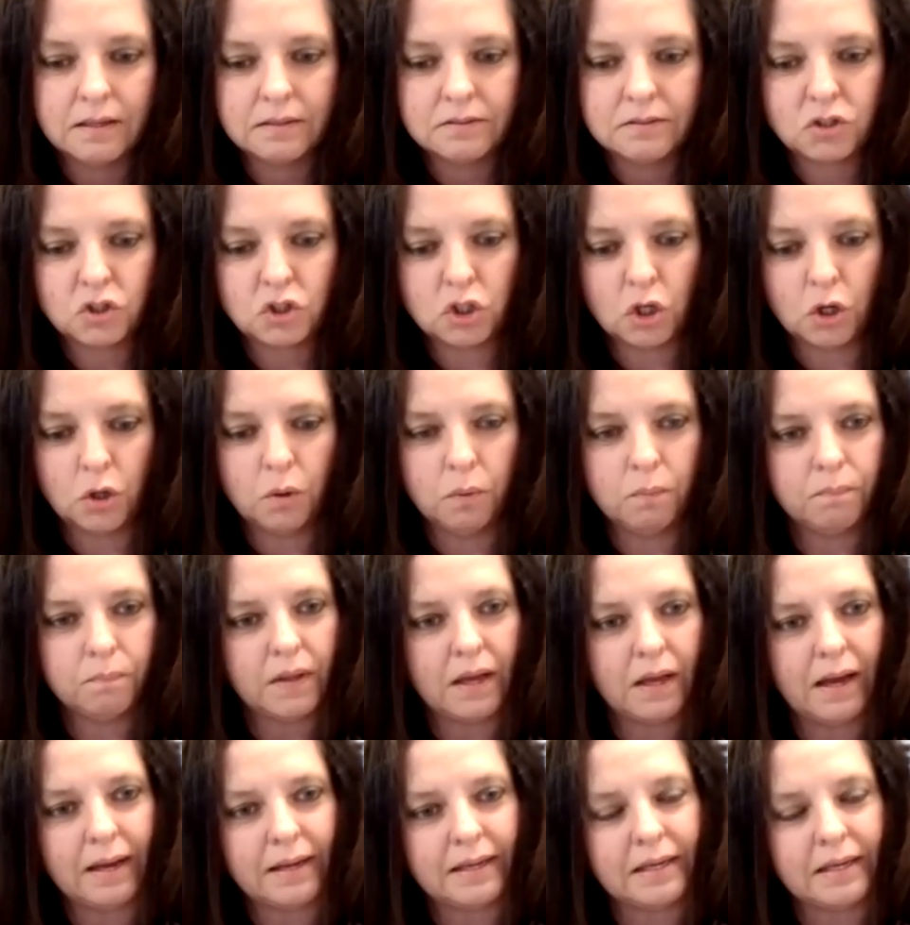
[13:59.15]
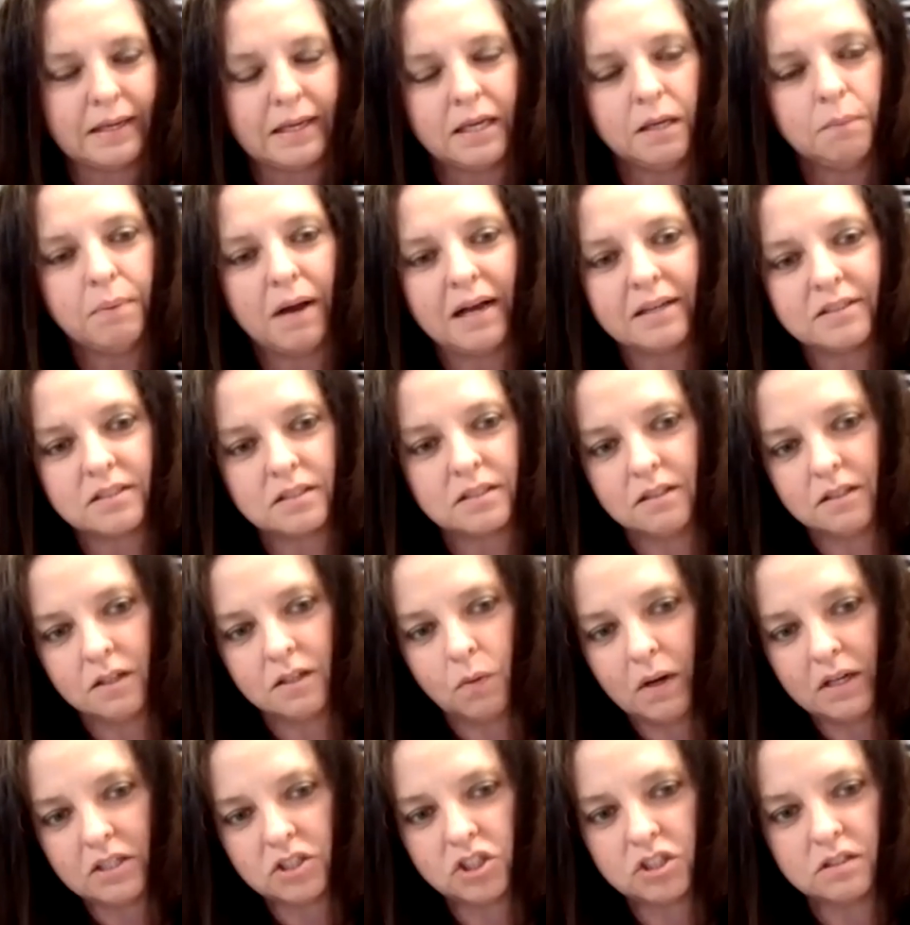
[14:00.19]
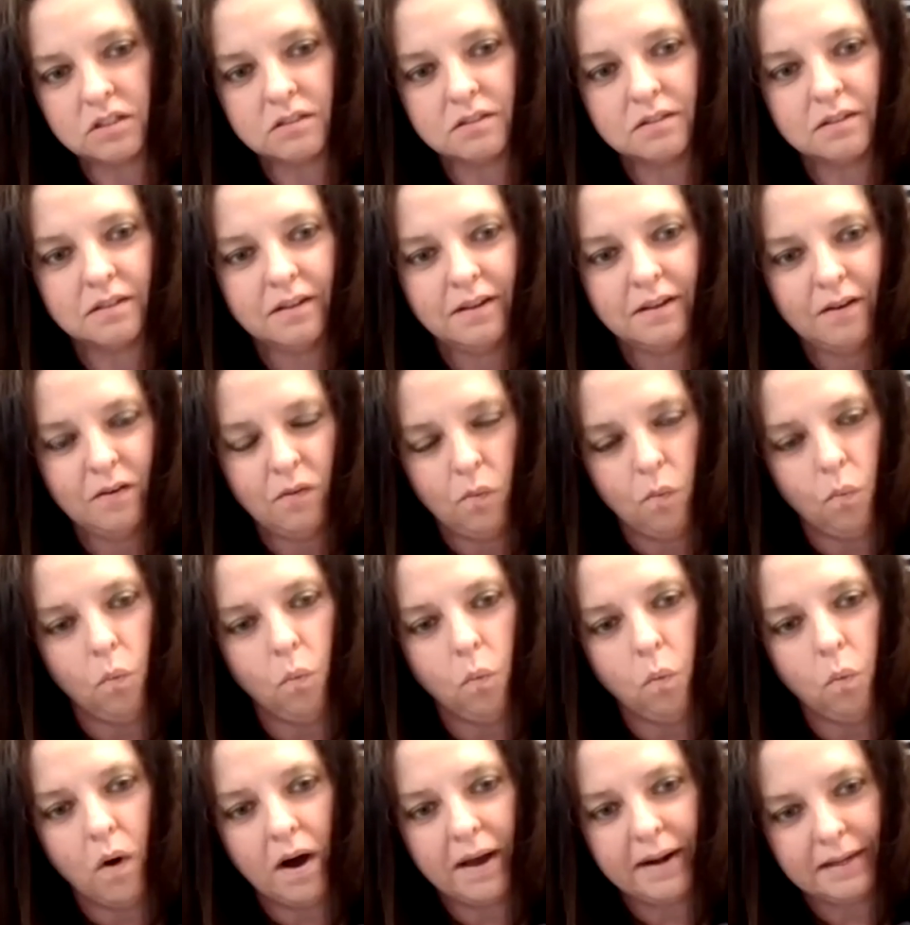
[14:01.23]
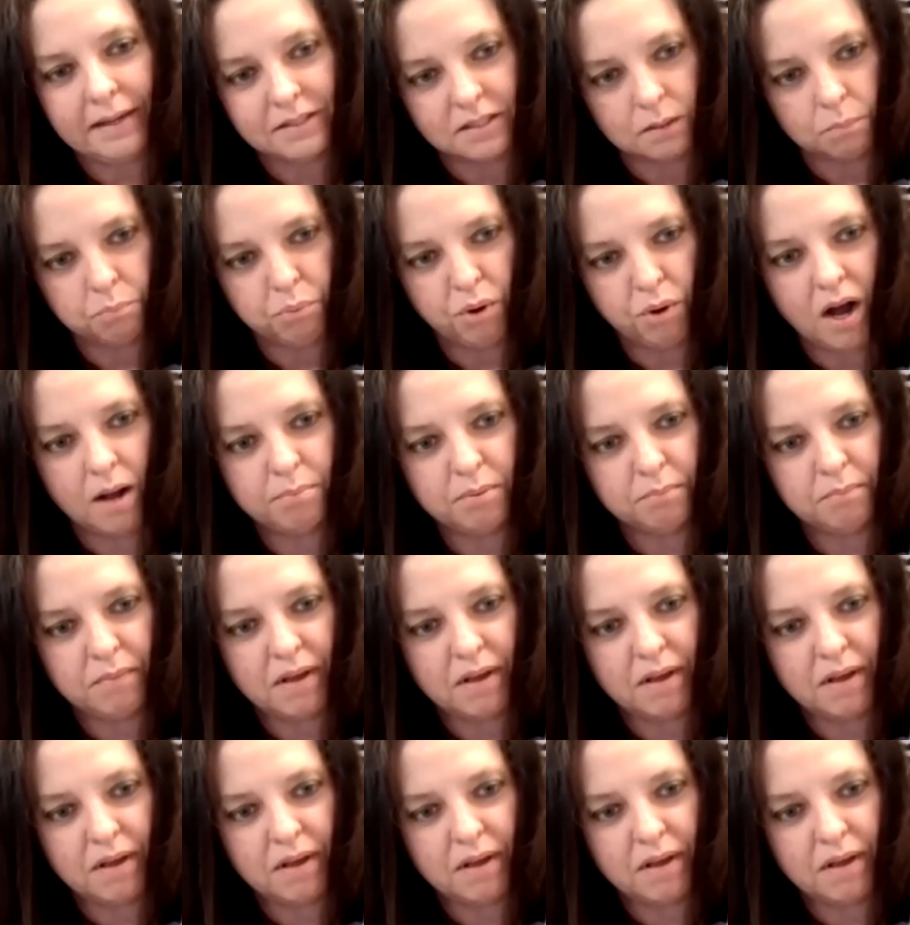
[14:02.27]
So I keep asking the question, what is the problem?